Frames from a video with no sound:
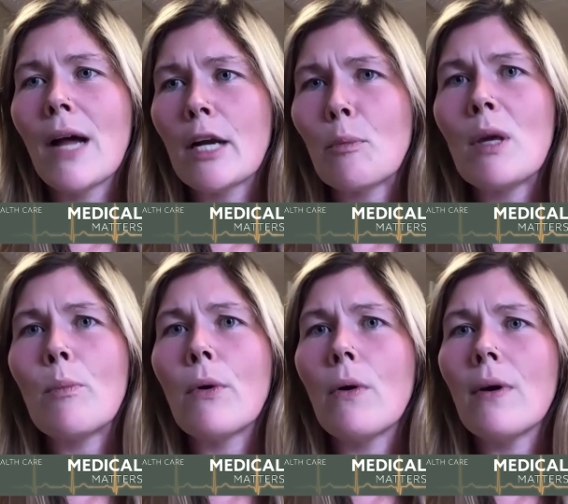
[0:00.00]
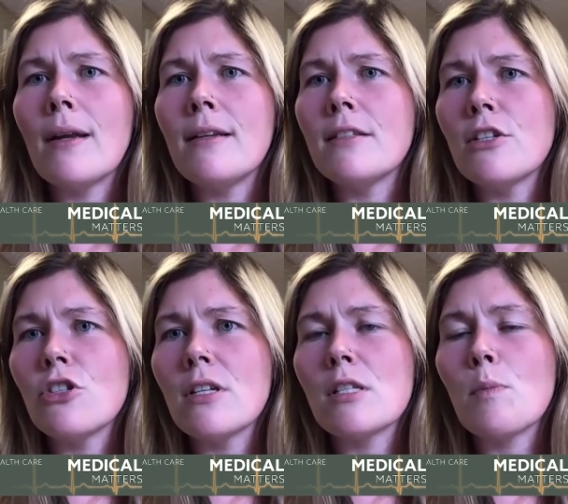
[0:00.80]
black people and
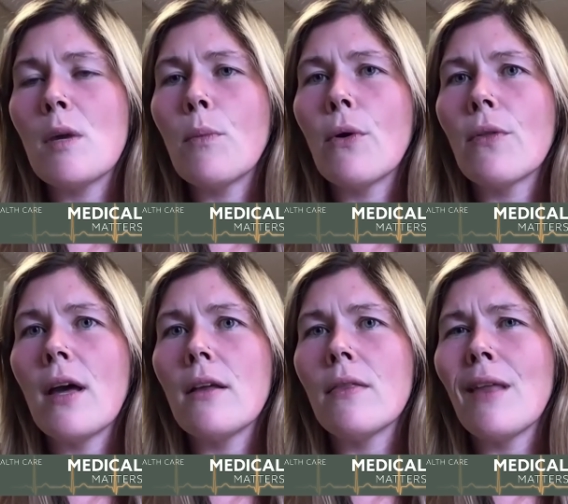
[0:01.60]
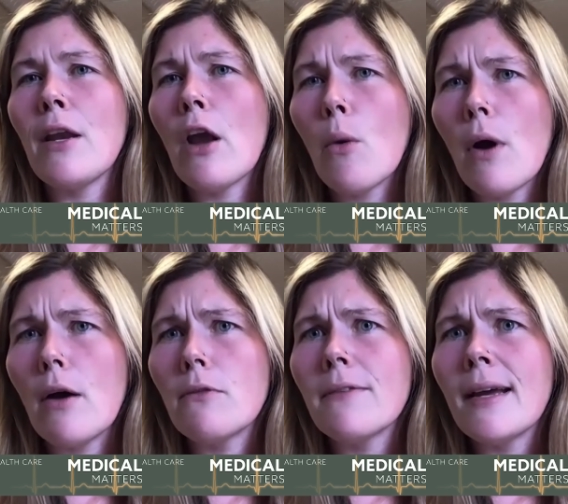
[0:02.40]
indigenous people that they know
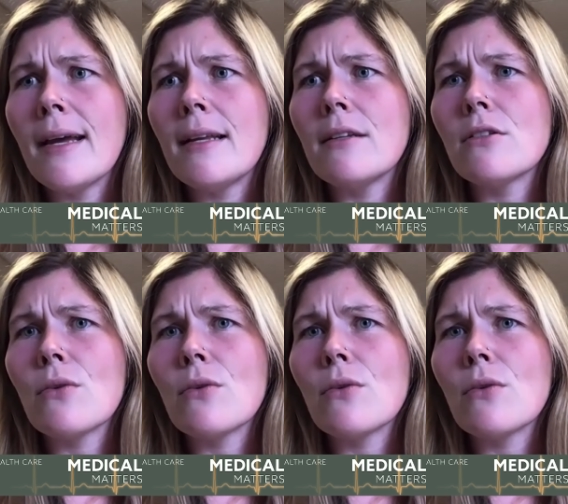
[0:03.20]
of and mm.